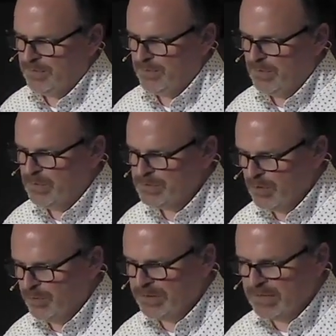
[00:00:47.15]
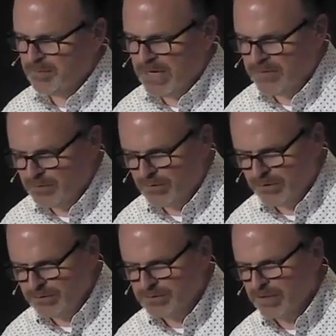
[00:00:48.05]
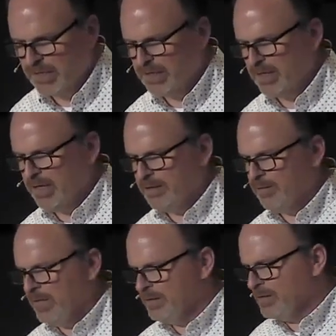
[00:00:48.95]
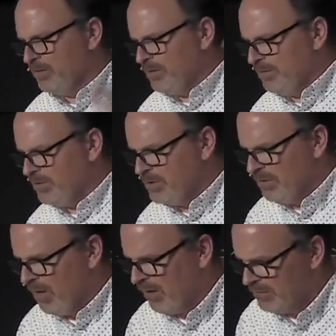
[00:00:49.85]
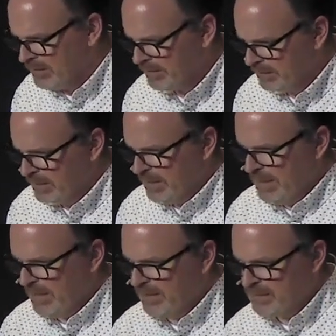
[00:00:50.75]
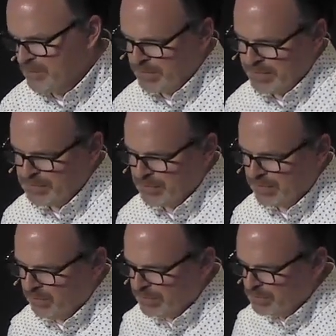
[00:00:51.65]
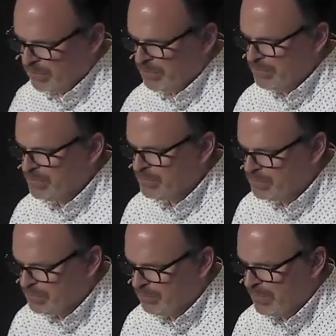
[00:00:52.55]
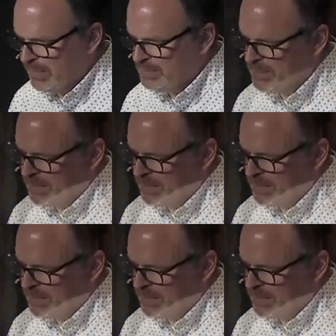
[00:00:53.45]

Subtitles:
who was openly by the roadside?" And the men said, "Well, there's no harlot in this place." So he returned to Judah and said,